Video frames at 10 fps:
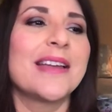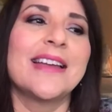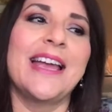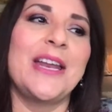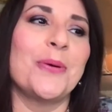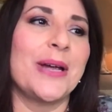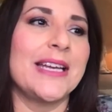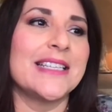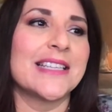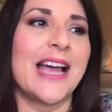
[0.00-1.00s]

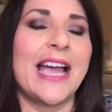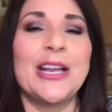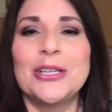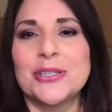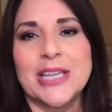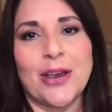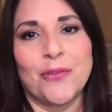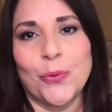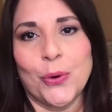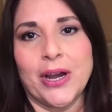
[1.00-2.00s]
Anyways, I looked
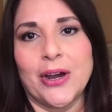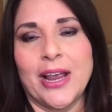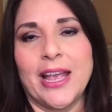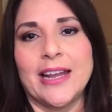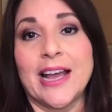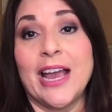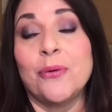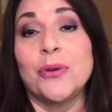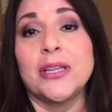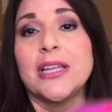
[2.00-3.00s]
everywhere, and I
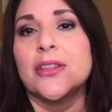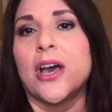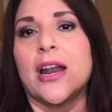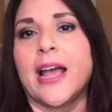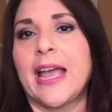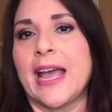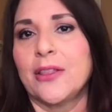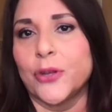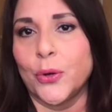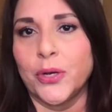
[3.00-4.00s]
really thought I
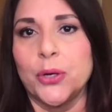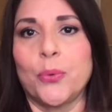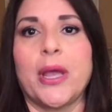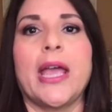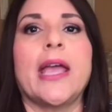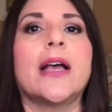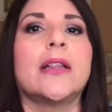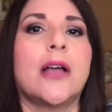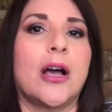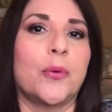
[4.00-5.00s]
had thrown it away
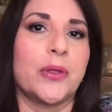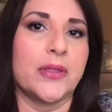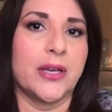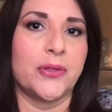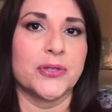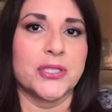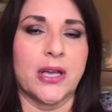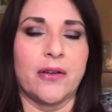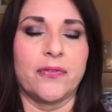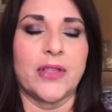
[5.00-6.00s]
along with the other
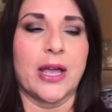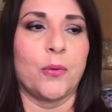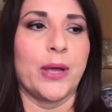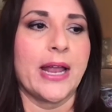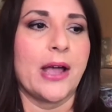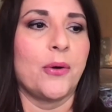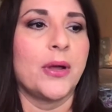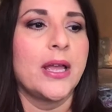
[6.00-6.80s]
stuff that went out.